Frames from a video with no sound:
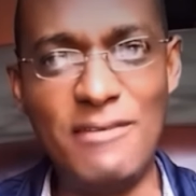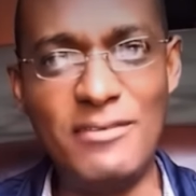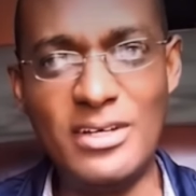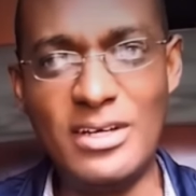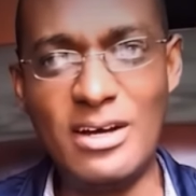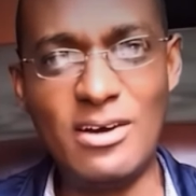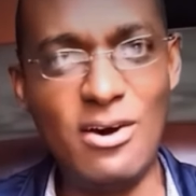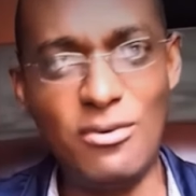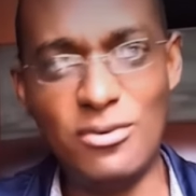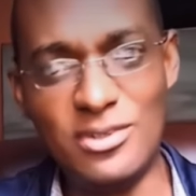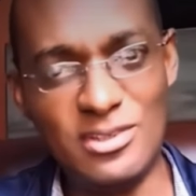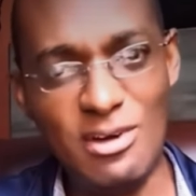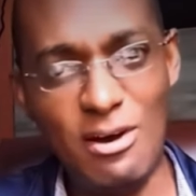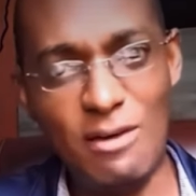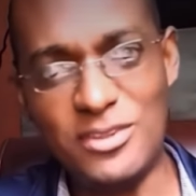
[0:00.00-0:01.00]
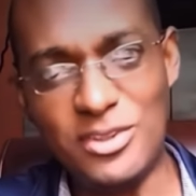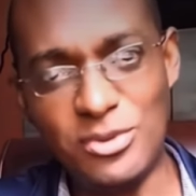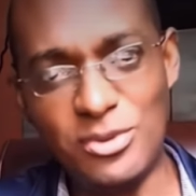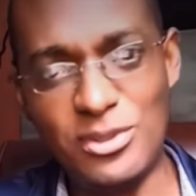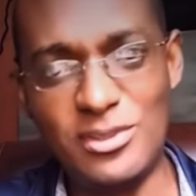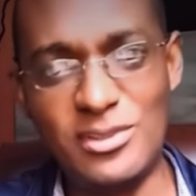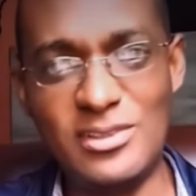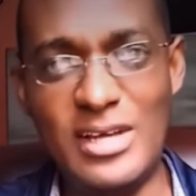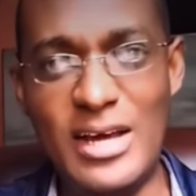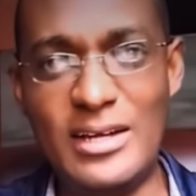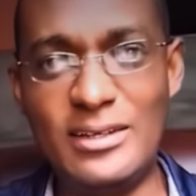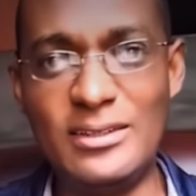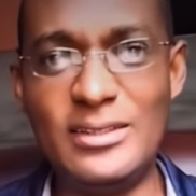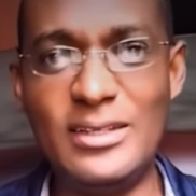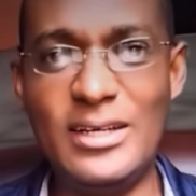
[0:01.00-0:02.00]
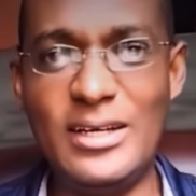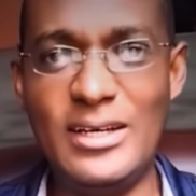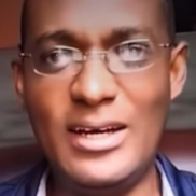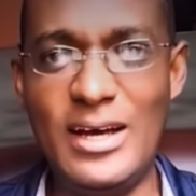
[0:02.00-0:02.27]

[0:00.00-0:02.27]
having accounts offshores and